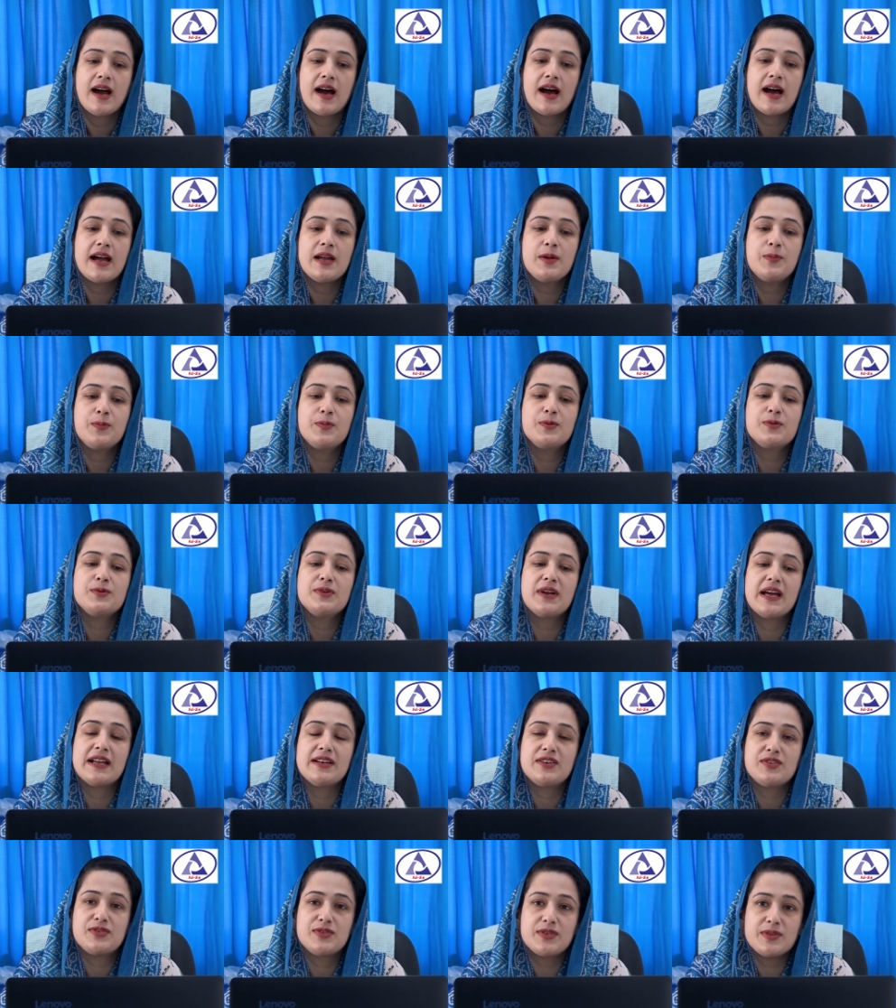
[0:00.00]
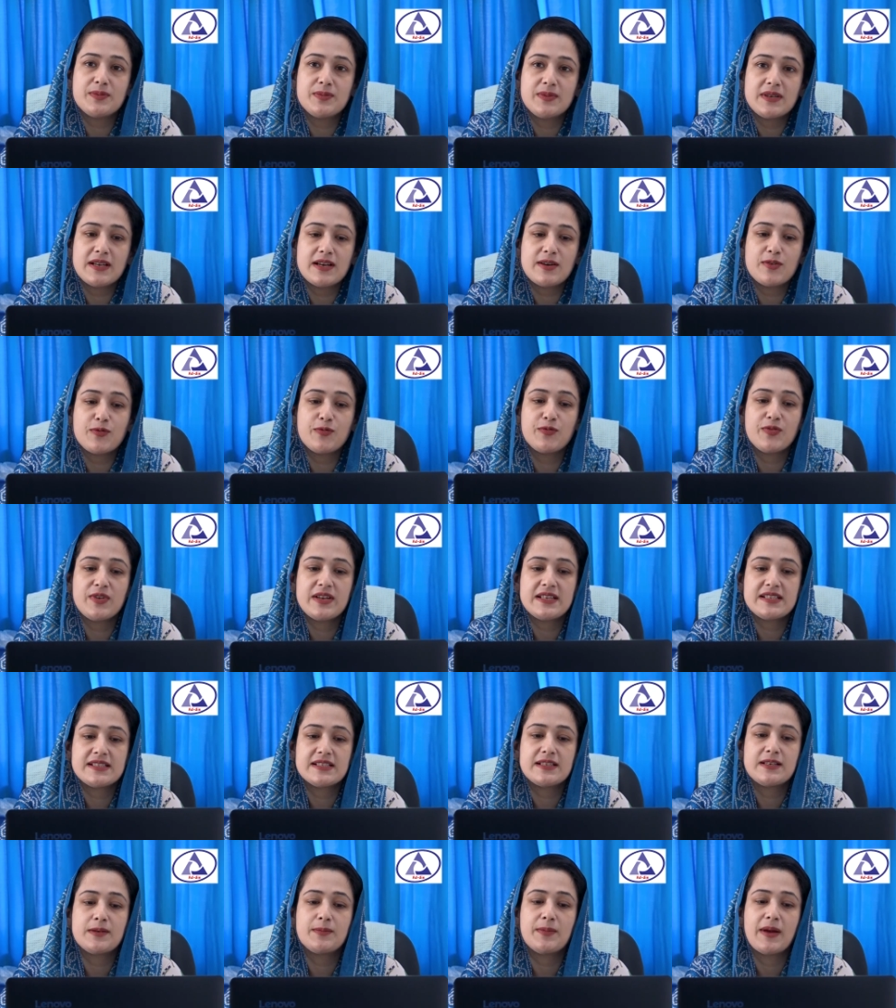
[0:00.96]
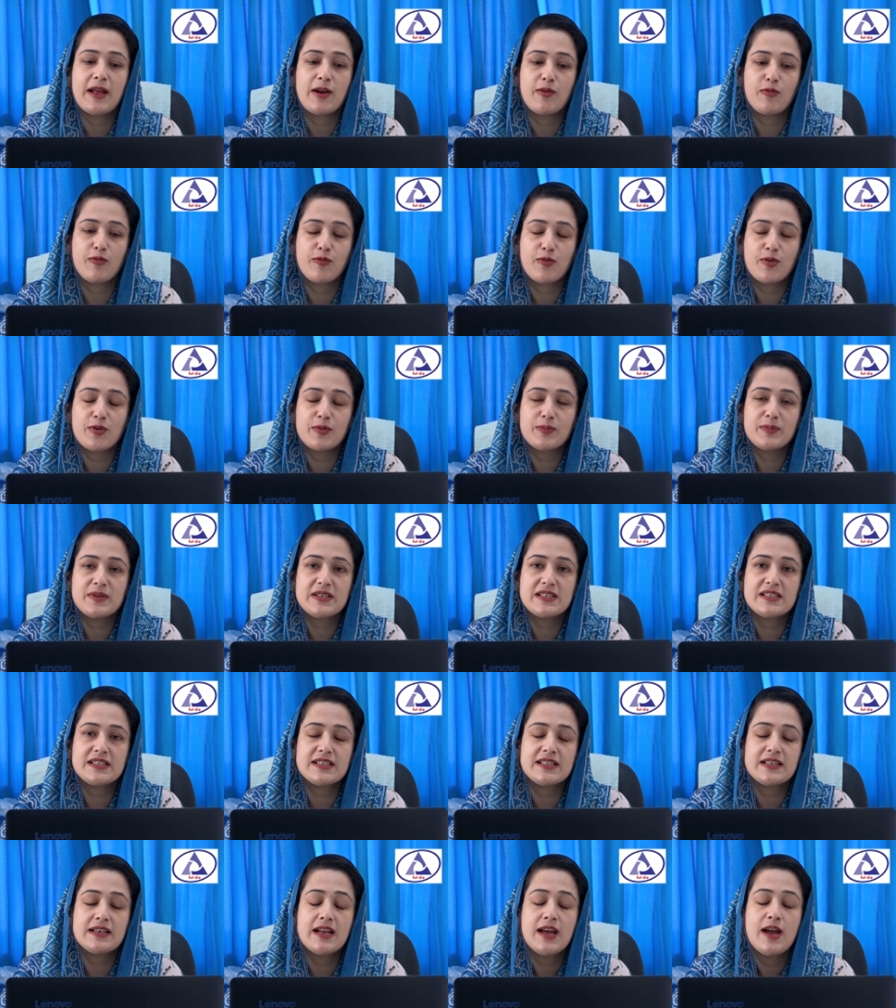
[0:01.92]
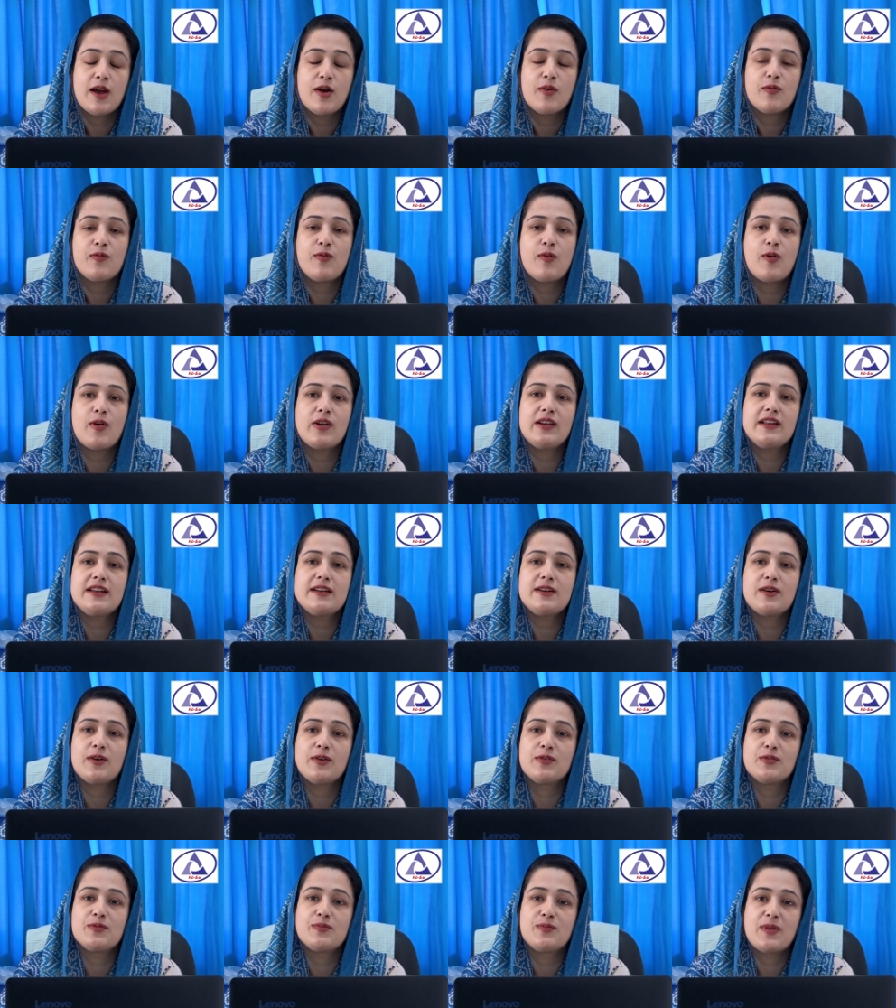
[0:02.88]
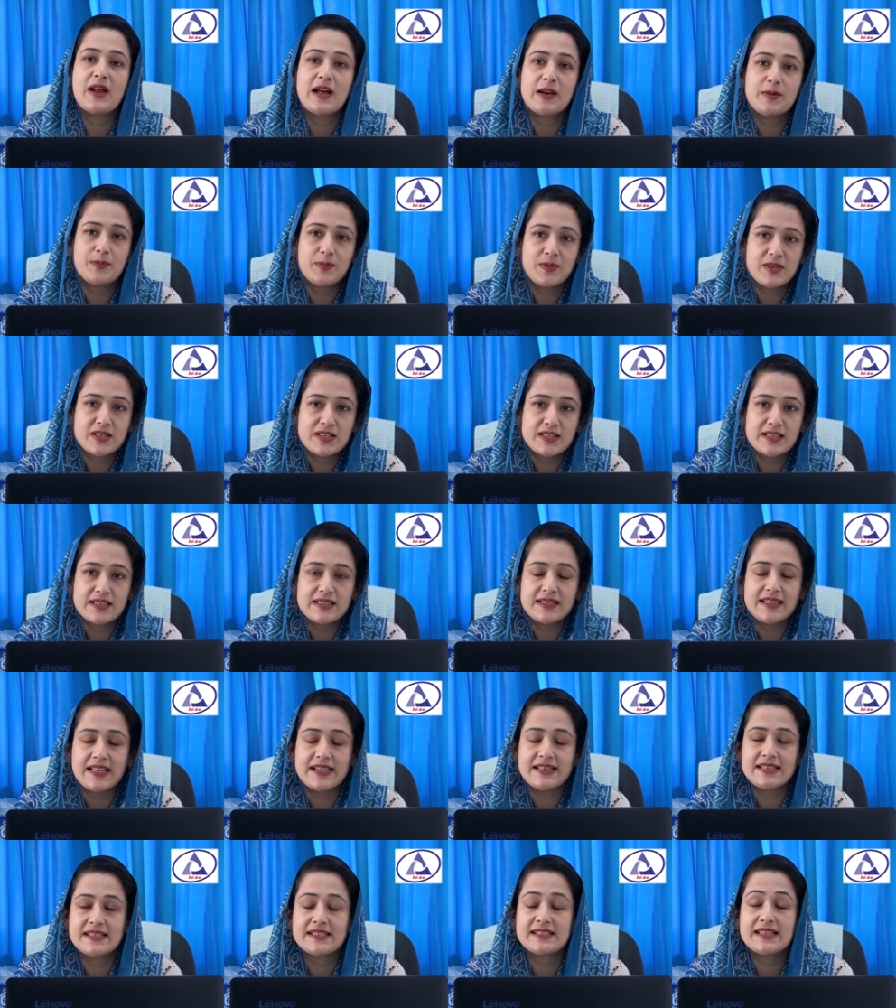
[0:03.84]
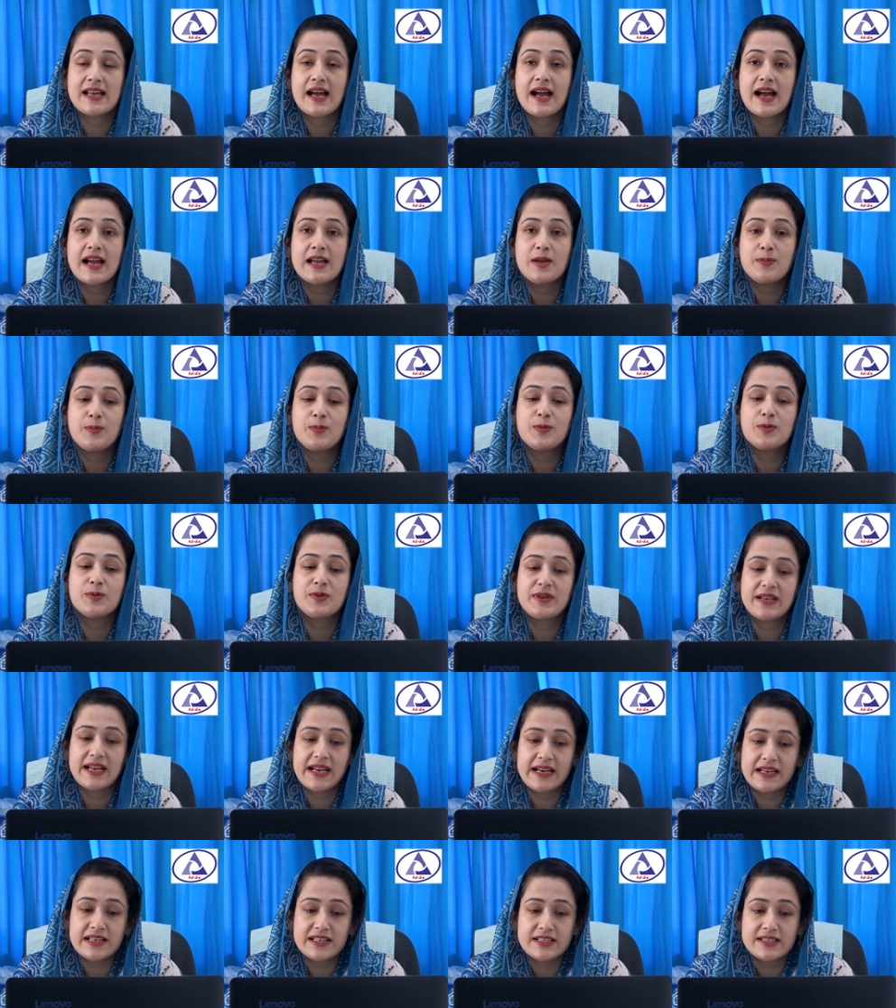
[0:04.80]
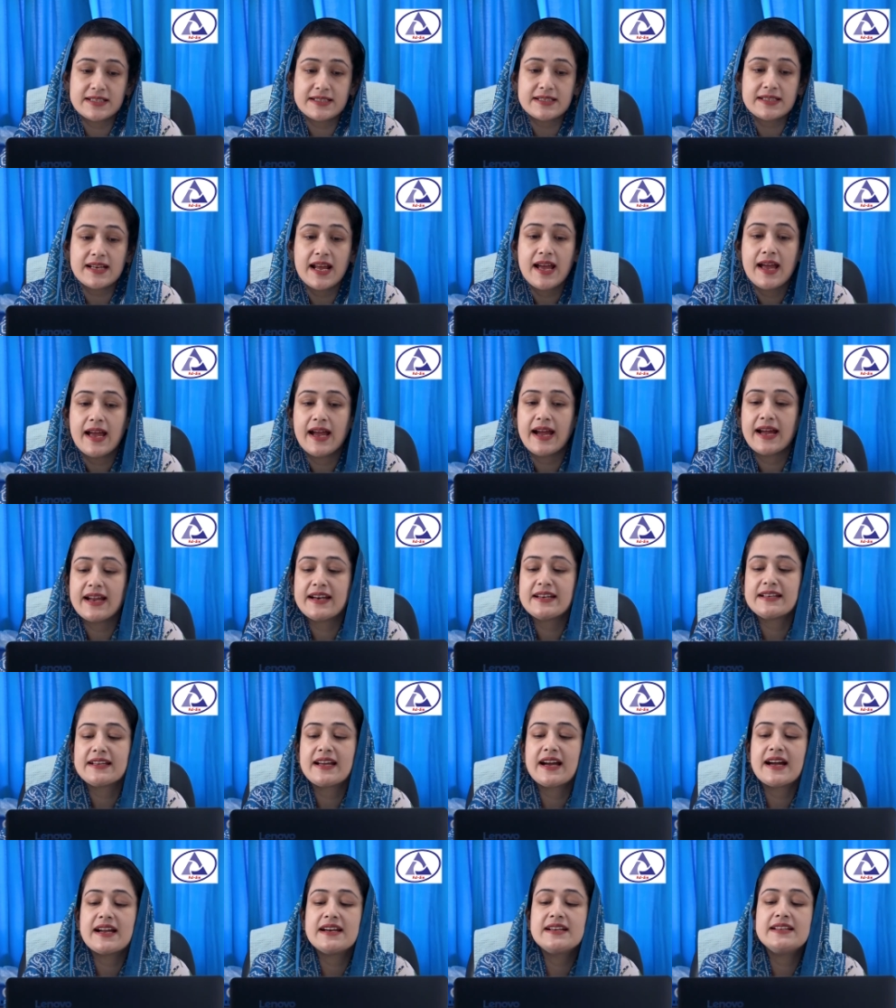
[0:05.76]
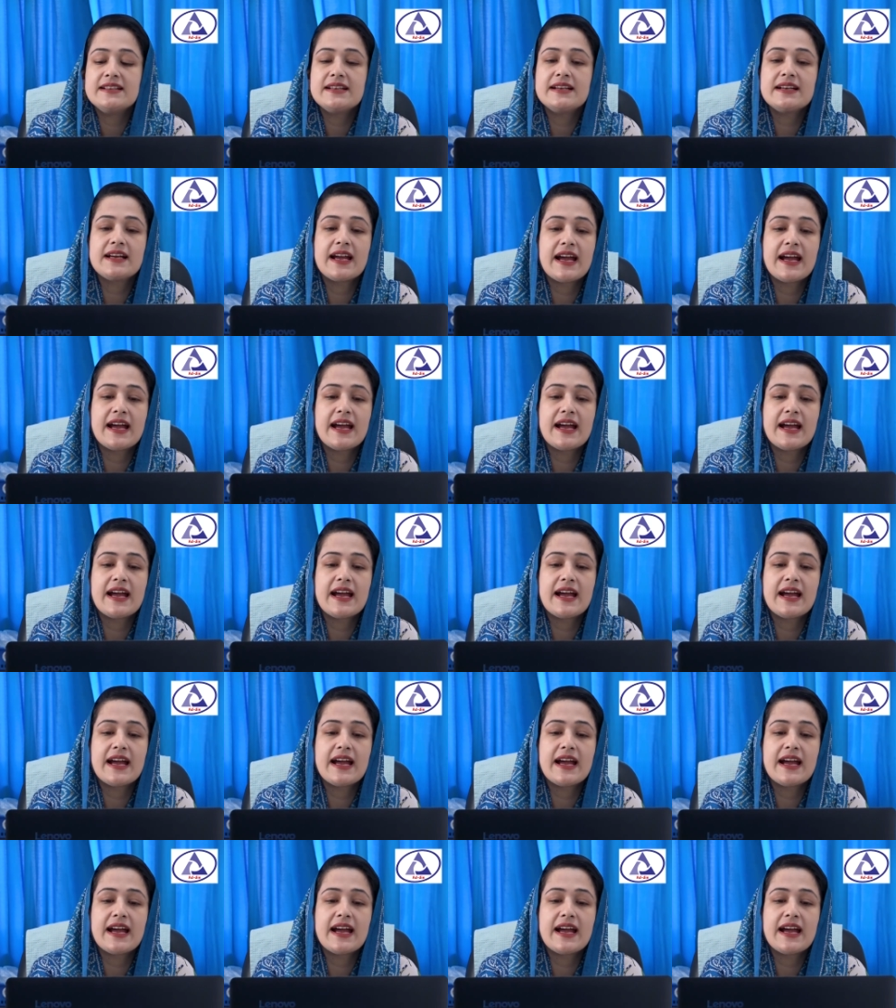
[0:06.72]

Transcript: hyponatremia, fetal malformation, falling of blood pressure, that is hypotension, and cardiac